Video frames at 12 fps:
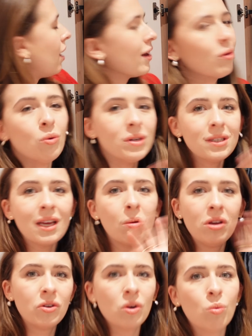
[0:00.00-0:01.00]
I always think
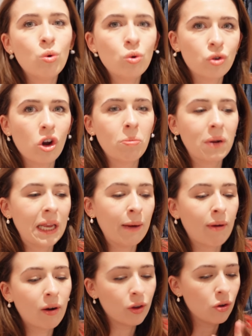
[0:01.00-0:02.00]
when you do a wardrobe clear
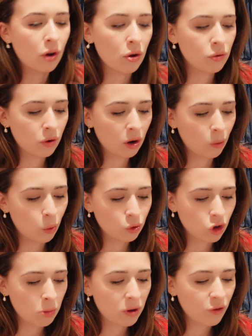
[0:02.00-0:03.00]
out or you go through your
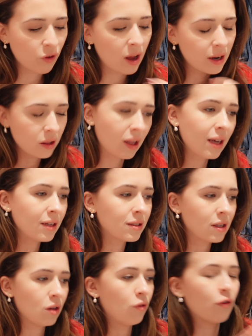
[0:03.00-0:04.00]
wardrobe, you find things
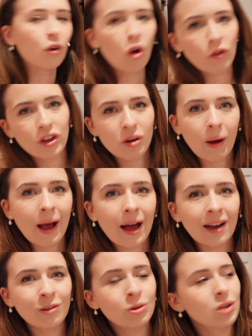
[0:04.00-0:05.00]
that you forgot that you
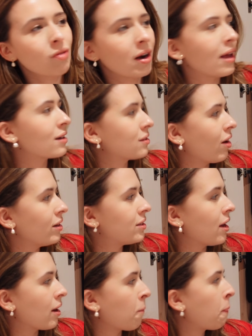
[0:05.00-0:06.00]
had, which are really
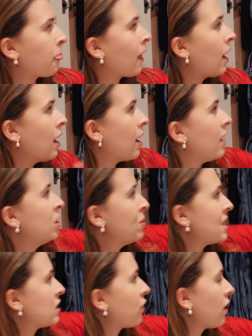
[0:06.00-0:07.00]
exciting, and you
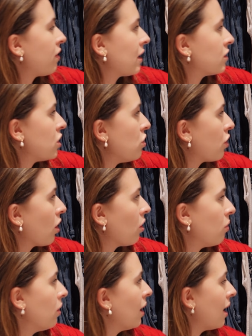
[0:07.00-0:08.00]
identify things that you
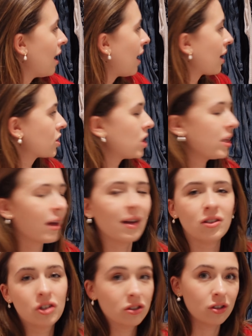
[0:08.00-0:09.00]
go, actually, that
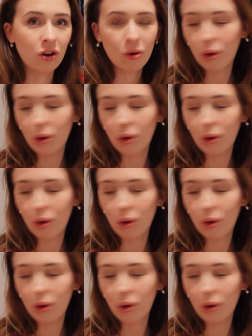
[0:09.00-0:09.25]
is just not